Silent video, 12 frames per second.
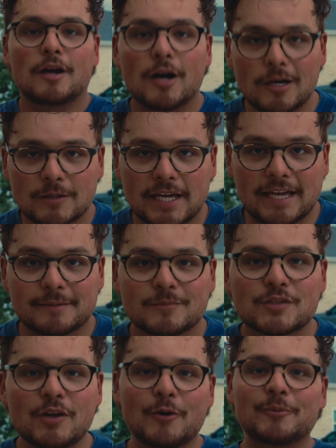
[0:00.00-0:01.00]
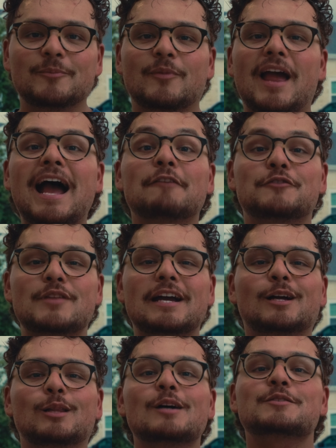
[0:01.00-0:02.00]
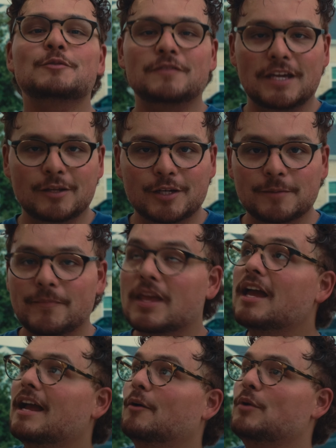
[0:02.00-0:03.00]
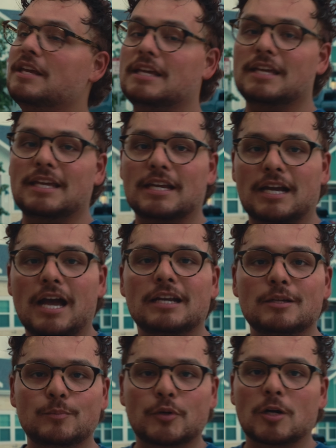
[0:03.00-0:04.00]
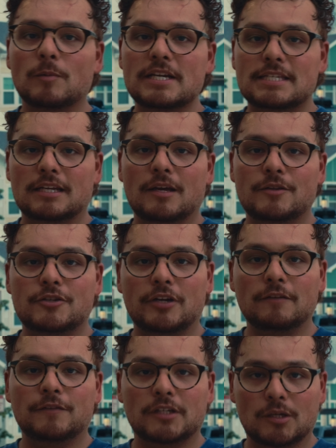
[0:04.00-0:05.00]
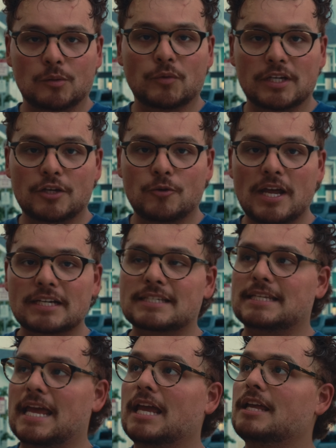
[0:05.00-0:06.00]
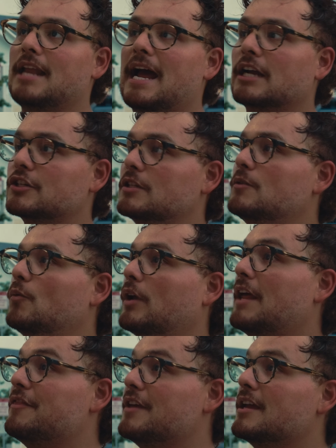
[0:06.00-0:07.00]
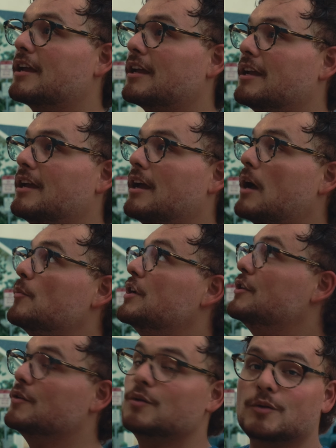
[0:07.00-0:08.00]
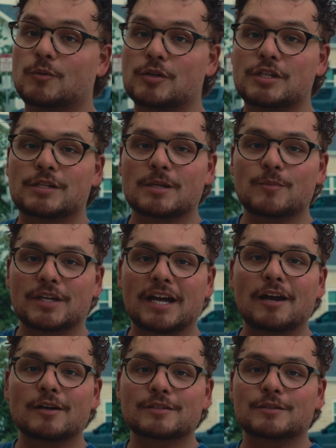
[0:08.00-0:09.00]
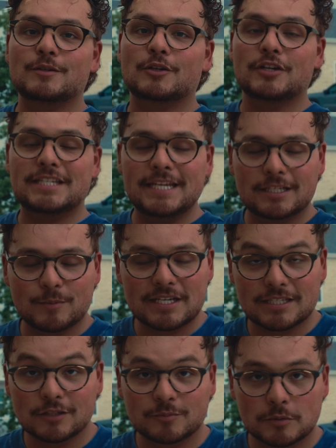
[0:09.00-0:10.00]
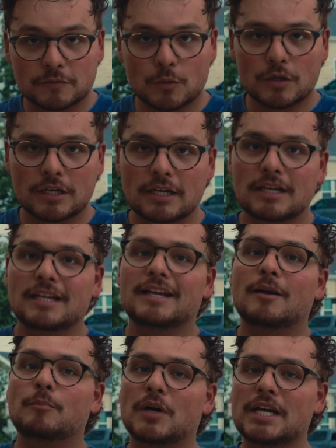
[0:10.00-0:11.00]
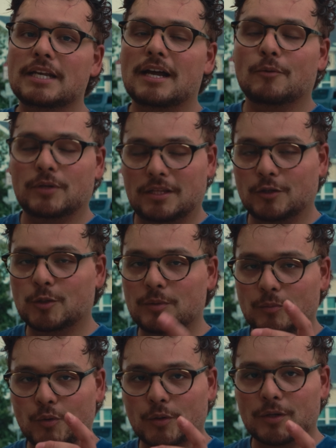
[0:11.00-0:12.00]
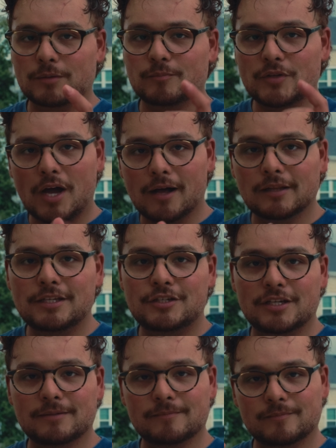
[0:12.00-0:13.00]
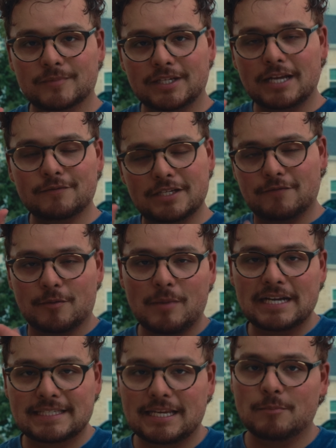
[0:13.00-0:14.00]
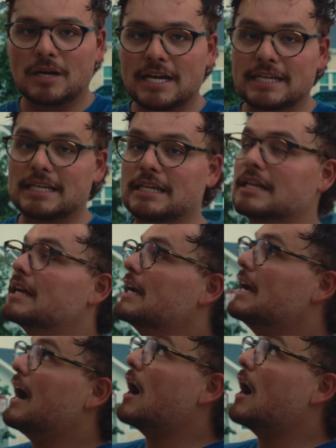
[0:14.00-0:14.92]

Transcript: Okay, so after that colossal failure, we kind of put our minds together to try to figure out what we're going to do next. And actually what I think I'm going to do, which is something I also critiqued myself before, but with a little bit more knowledge and kind of a different mindset behind it, I'm